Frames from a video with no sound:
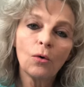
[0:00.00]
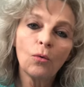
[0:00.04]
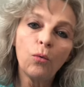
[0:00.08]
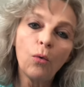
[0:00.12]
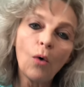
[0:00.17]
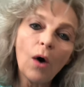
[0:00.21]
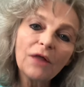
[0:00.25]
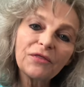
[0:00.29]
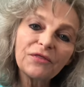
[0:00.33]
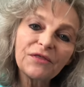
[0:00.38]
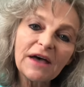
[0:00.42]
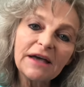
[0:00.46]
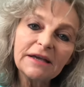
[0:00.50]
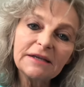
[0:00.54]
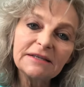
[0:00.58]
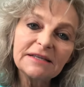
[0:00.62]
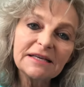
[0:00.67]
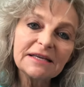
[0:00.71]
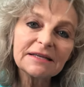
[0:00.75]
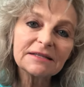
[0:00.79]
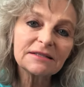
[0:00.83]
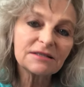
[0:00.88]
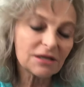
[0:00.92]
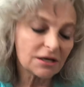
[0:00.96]
What they
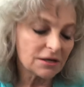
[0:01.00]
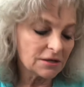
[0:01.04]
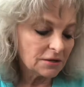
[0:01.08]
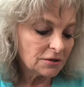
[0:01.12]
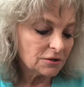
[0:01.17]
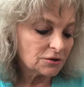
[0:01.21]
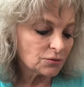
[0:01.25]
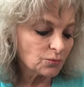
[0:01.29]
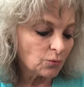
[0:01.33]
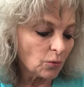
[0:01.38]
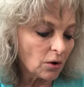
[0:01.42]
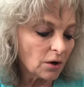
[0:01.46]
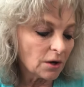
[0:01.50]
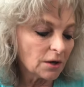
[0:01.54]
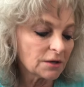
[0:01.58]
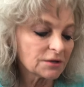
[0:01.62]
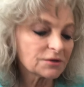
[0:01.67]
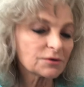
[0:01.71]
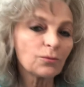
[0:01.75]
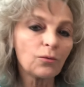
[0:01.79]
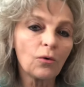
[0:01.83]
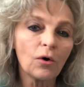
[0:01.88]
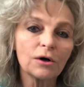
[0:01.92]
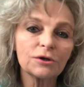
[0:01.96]
did teach
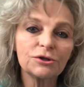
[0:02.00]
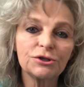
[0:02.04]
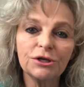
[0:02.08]
was what